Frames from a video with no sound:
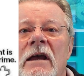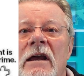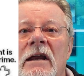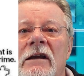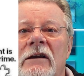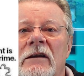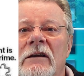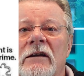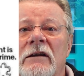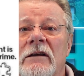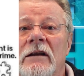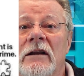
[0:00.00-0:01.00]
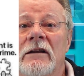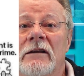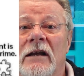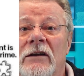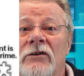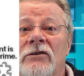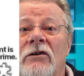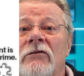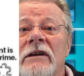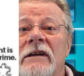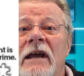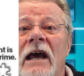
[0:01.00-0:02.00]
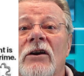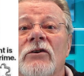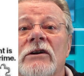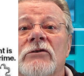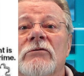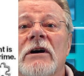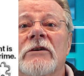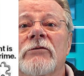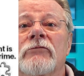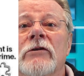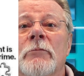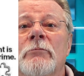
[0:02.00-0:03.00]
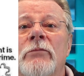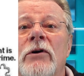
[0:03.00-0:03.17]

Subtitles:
That authority cannot derive from